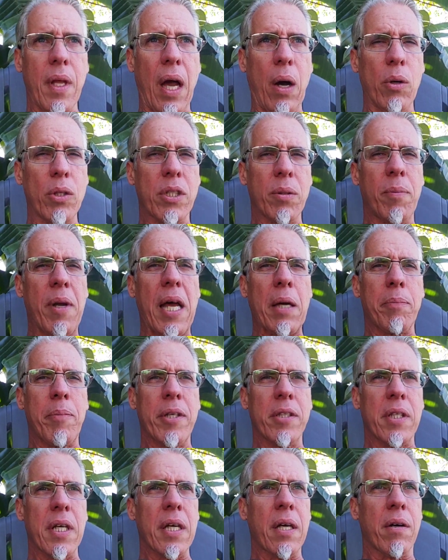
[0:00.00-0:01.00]
I was a black
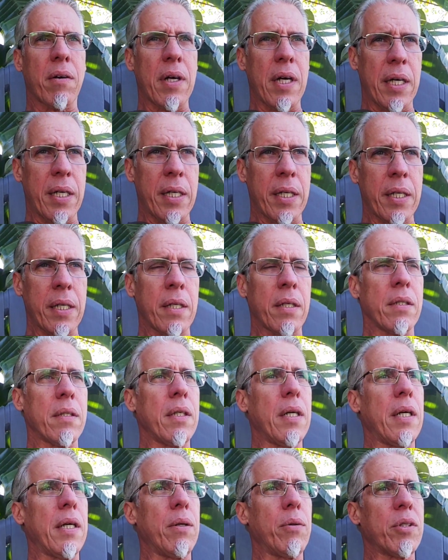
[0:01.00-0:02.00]
belt in karate.
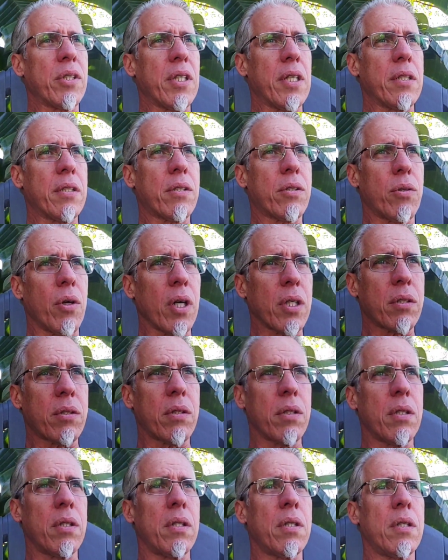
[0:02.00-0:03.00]
I was an
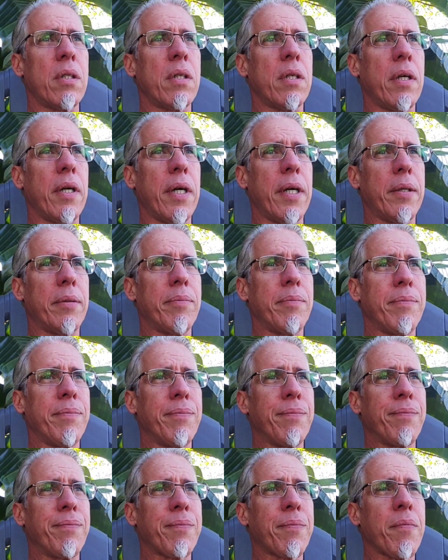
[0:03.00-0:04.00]
instructor,
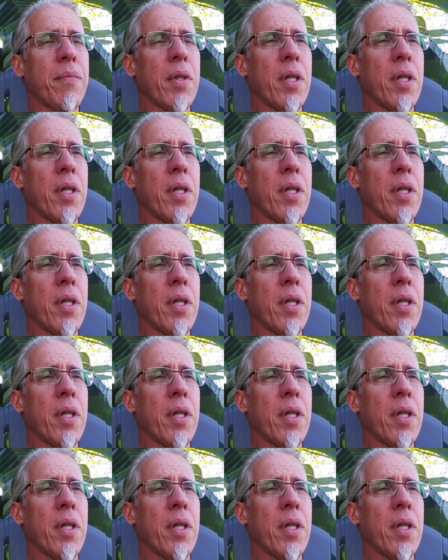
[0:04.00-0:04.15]
and